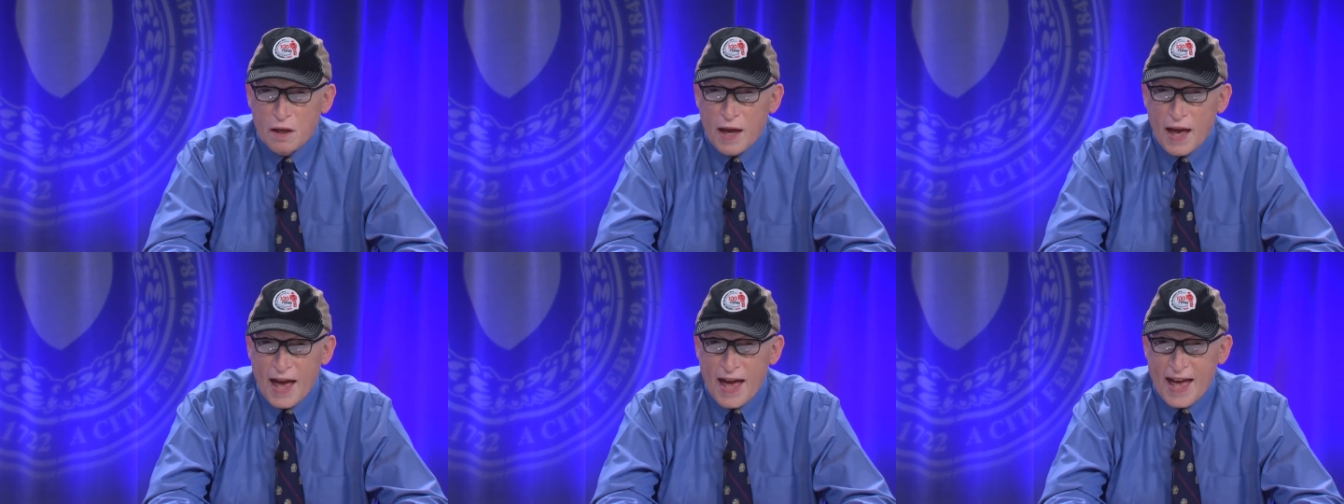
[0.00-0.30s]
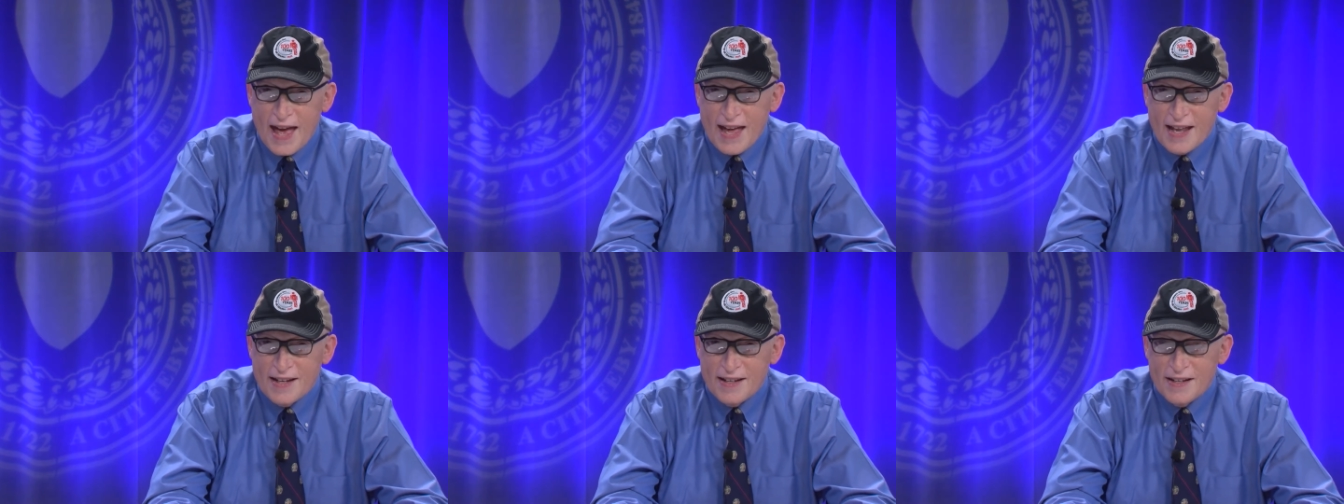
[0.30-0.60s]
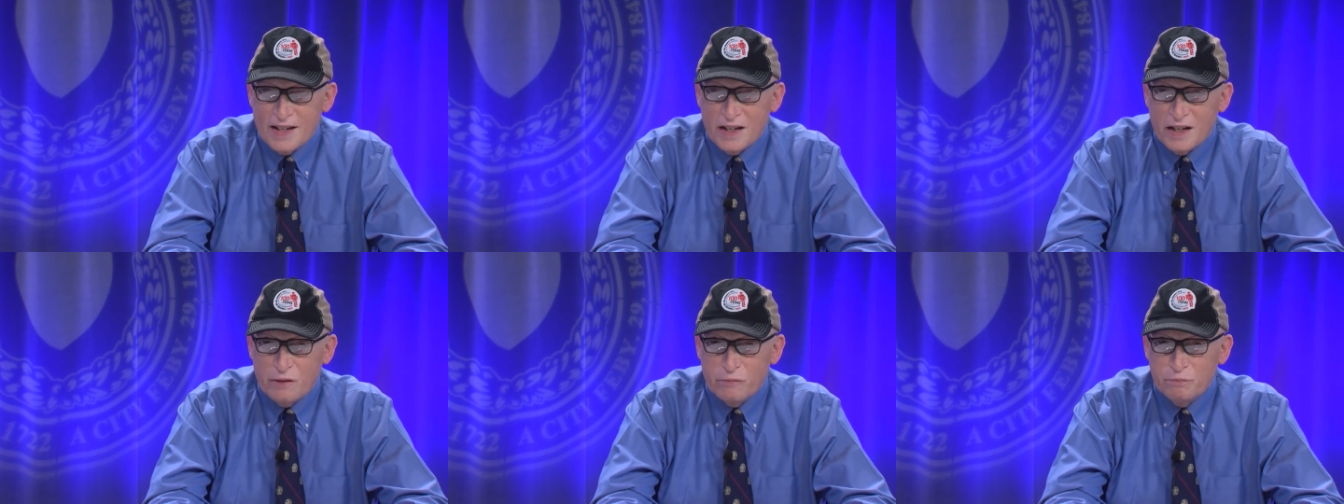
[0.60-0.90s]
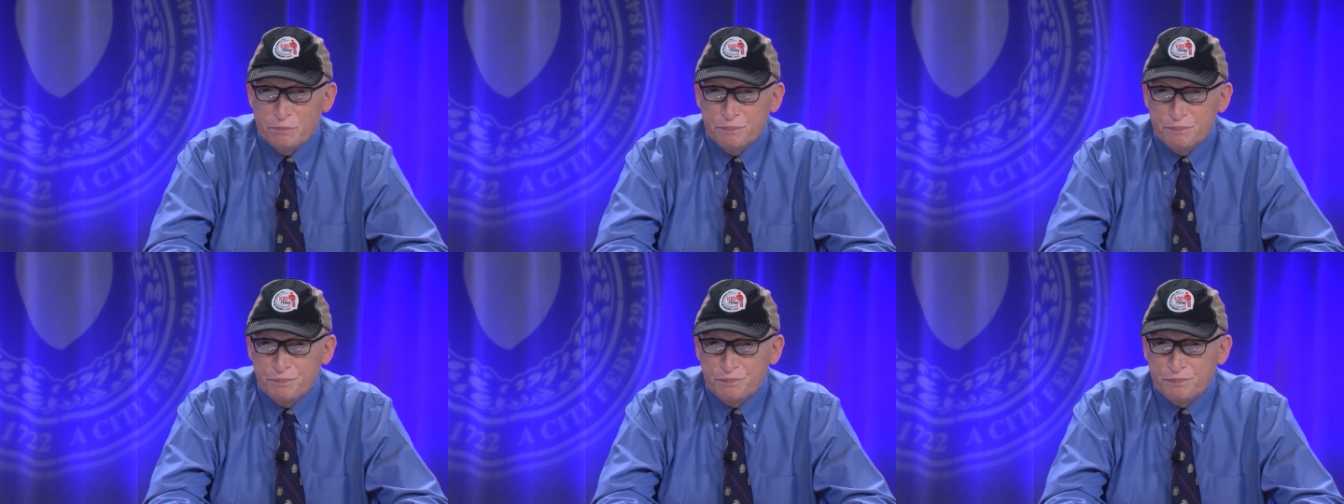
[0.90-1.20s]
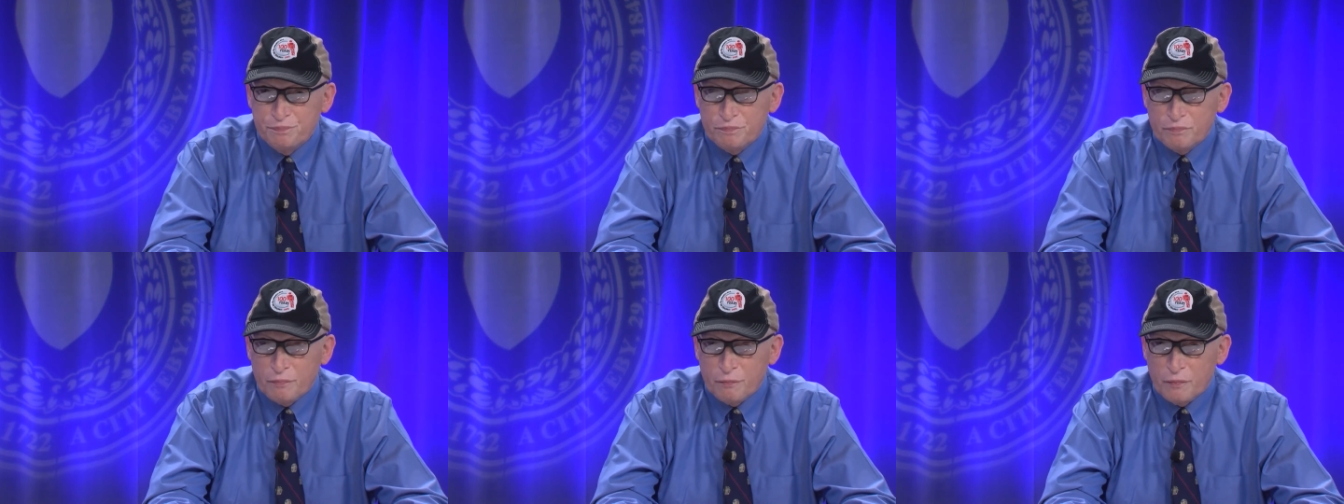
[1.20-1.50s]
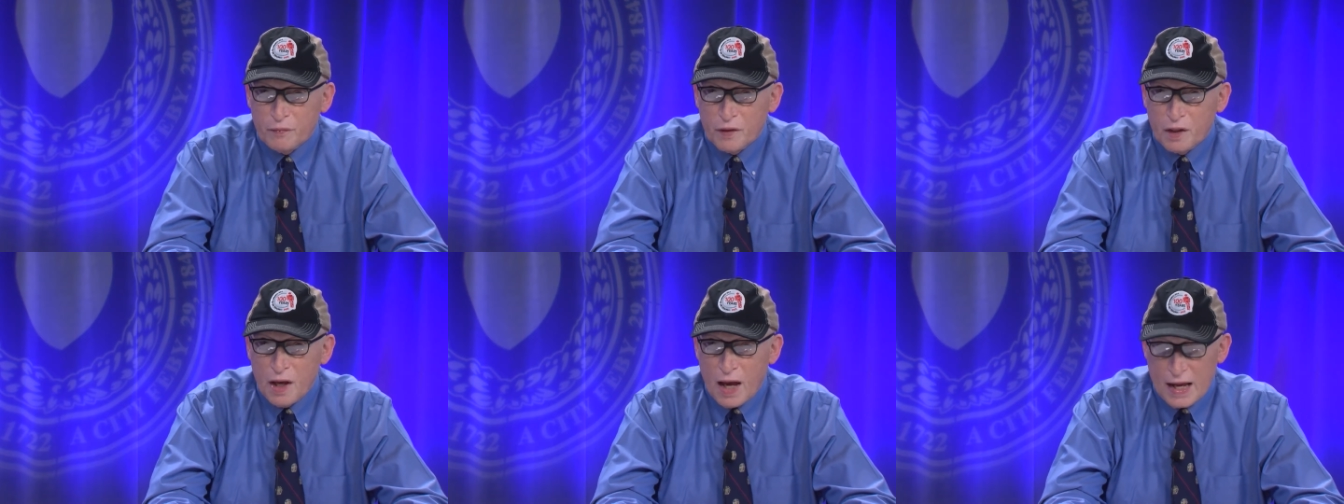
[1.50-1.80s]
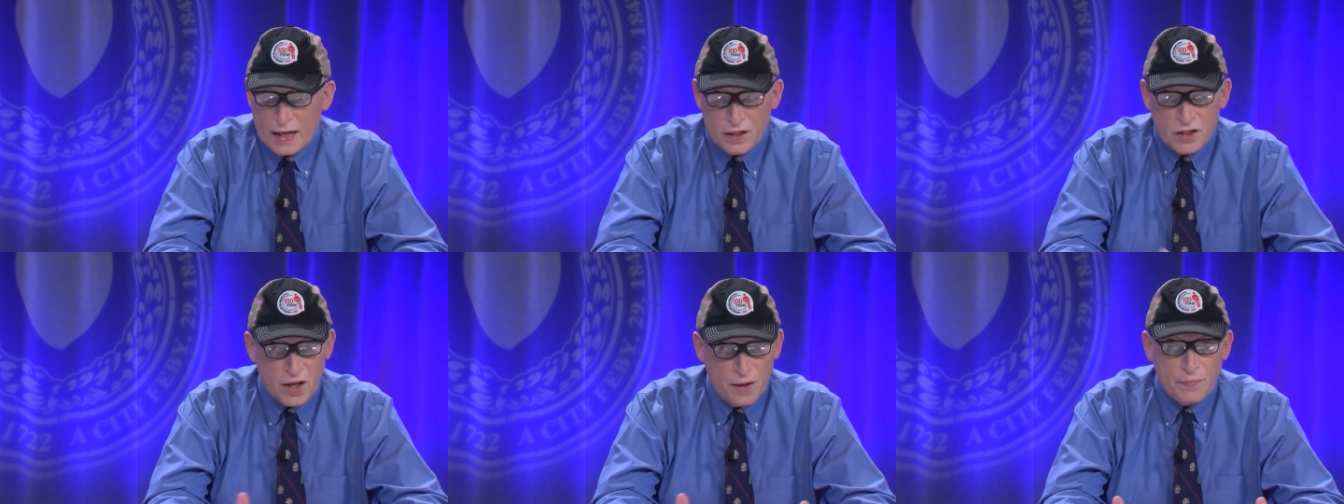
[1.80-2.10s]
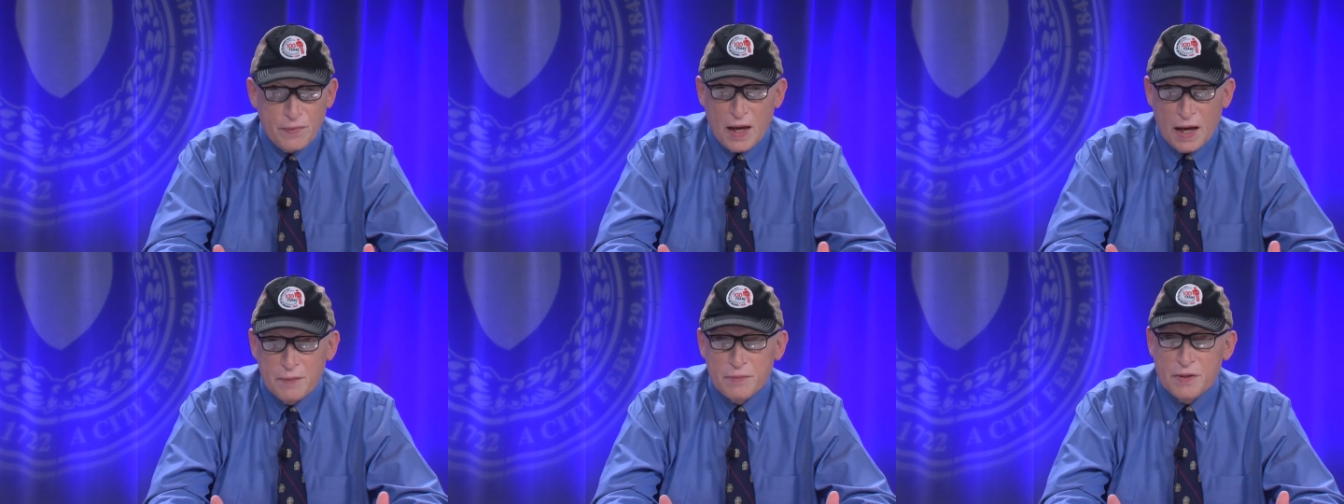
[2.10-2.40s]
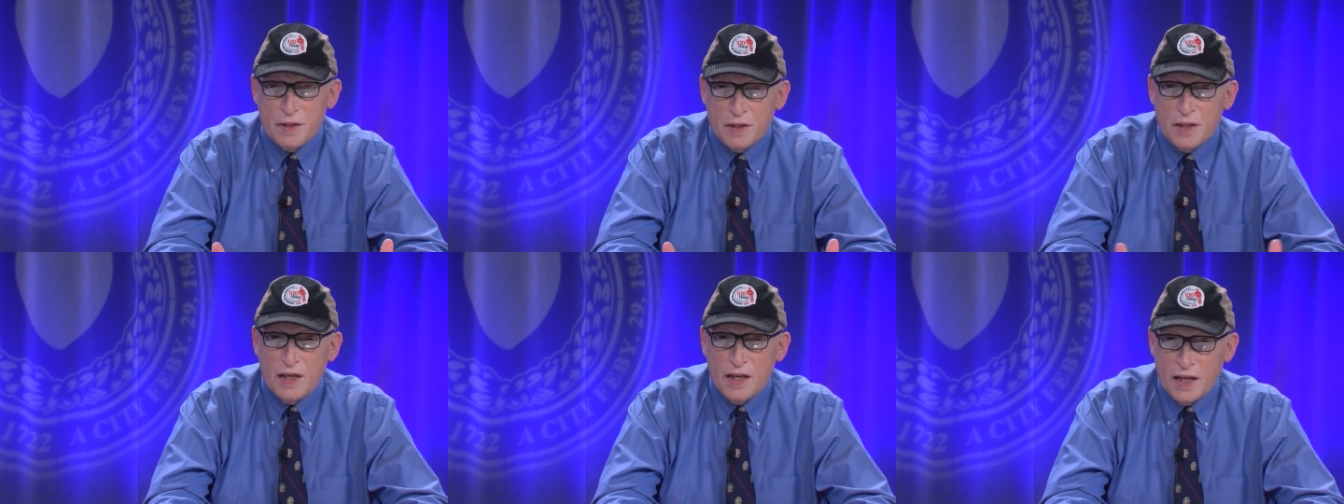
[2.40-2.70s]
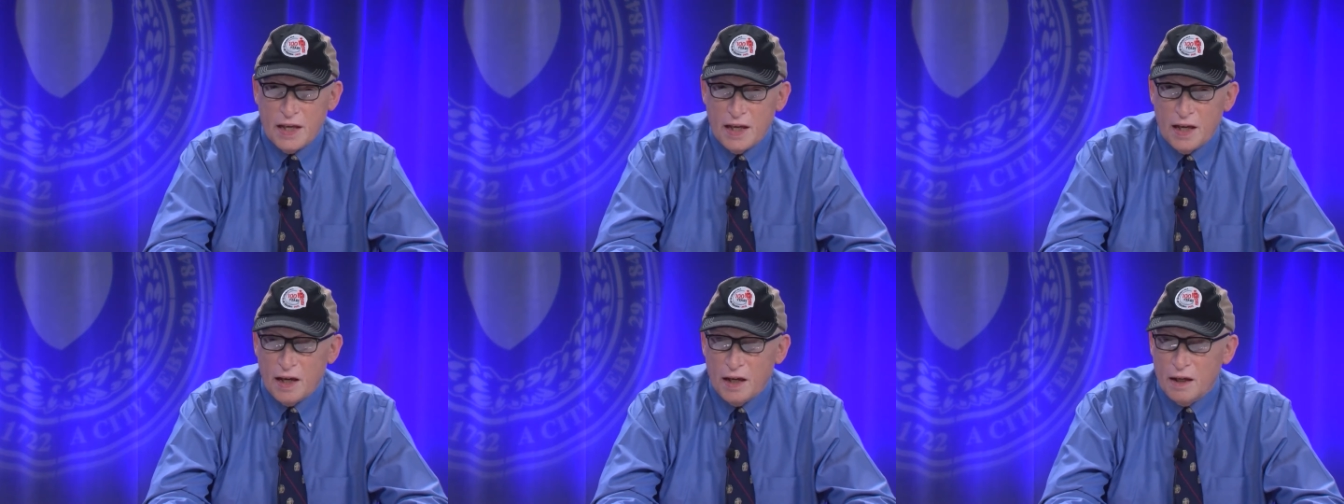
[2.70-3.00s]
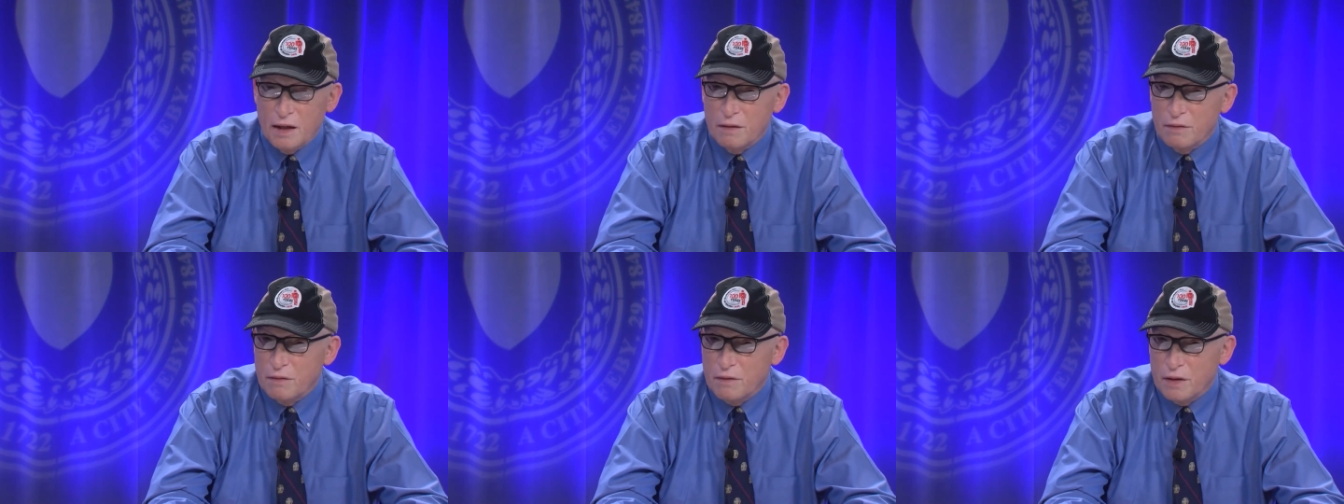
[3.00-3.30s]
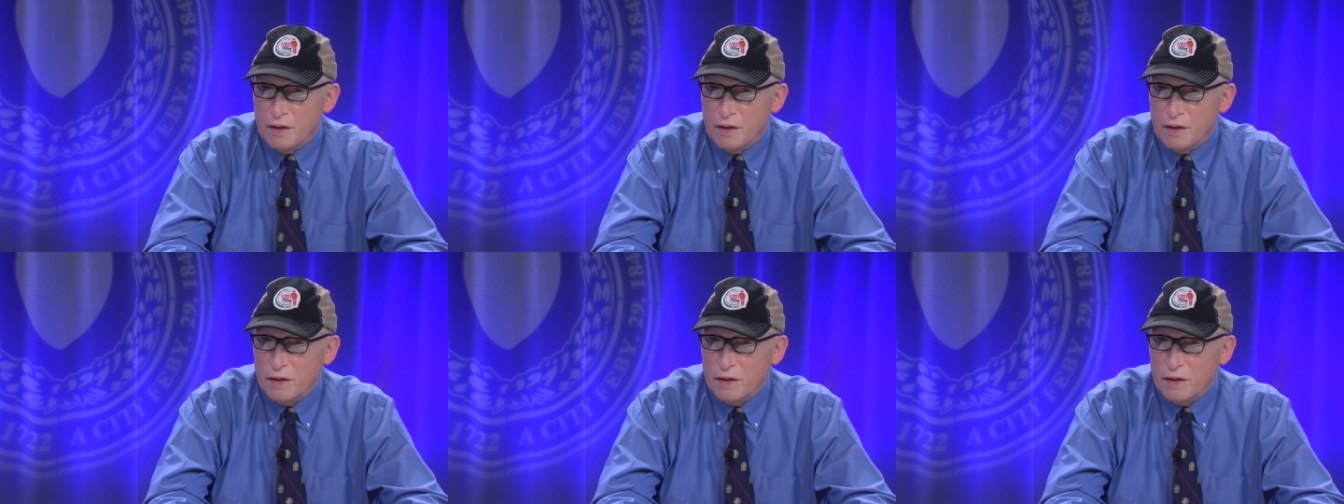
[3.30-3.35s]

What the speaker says: And sometimes the